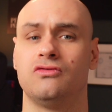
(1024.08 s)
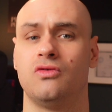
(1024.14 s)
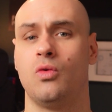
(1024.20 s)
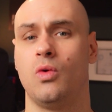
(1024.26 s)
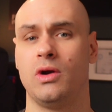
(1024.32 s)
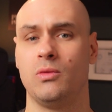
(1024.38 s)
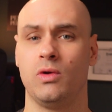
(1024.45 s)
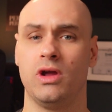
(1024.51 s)
for
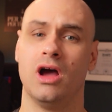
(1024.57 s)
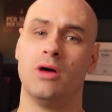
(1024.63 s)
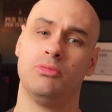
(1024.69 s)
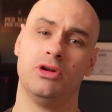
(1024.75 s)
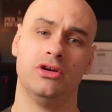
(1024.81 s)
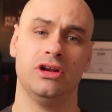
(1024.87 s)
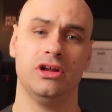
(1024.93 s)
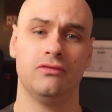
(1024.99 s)
when we
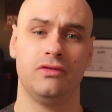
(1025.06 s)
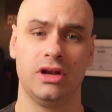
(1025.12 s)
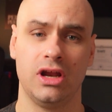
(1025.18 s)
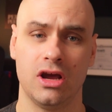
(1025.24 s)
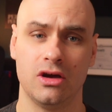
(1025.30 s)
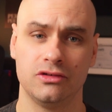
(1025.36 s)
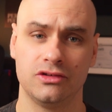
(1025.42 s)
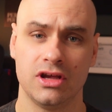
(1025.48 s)
upload new
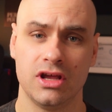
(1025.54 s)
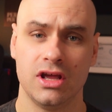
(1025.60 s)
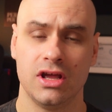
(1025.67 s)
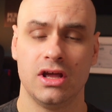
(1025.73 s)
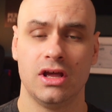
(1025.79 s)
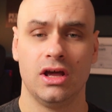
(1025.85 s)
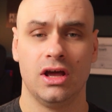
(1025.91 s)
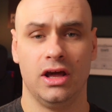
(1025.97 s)
videos.
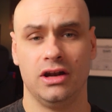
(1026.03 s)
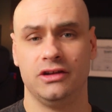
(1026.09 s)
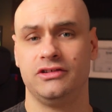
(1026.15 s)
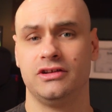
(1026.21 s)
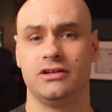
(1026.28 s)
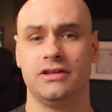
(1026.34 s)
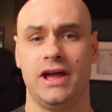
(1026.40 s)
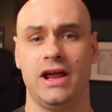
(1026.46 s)
And
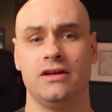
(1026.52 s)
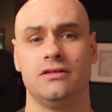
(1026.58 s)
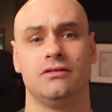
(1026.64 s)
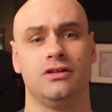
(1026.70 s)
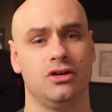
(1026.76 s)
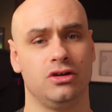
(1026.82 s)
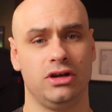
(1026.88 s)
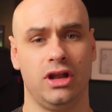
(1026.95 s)
until then,
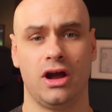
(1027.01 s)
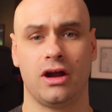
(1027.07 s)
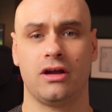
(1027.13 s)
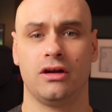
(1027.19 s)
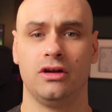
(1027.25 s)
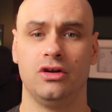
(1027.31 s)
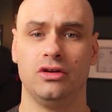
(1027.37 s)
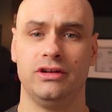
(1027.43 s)
good
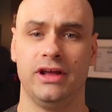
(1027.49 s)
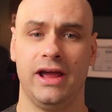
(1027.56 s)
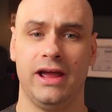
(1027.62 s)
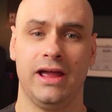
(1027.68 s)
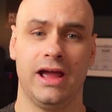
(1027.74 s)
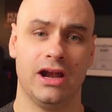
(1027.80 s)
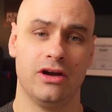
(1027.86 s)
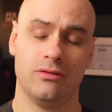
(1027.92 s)
luck, good
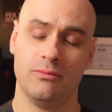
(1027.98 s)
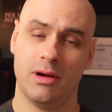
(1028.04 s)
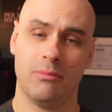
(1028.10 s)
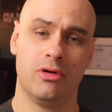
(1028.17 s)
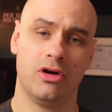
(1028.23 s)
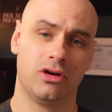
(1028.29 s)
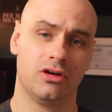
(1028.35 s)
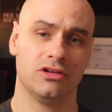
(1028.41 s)
day, and
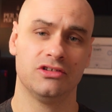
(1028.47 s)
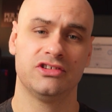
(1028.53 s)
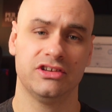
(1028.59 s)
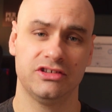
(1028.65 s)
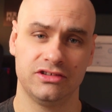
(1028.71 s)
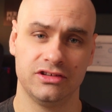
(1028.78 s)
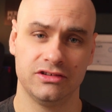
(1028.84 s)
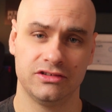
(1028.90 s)
remember,
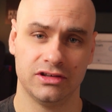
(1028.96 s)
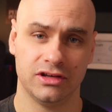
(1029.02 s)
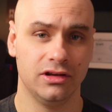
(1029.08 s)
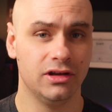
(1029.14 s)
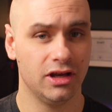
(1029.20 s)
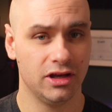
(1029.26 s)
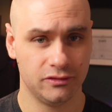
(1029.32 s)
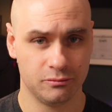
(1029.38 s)

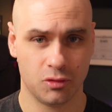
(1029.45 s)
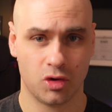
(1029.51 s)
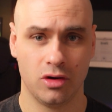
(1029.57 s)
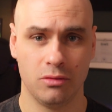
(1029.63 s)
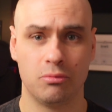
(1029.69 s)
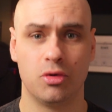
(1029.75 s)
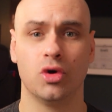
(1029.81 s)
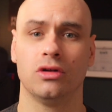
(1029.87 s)
consistency is more
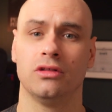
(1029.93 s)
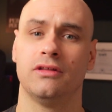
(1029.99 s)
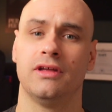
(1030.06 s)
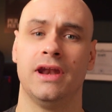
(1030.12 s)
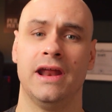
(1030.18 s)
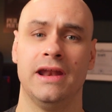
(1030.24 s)
important than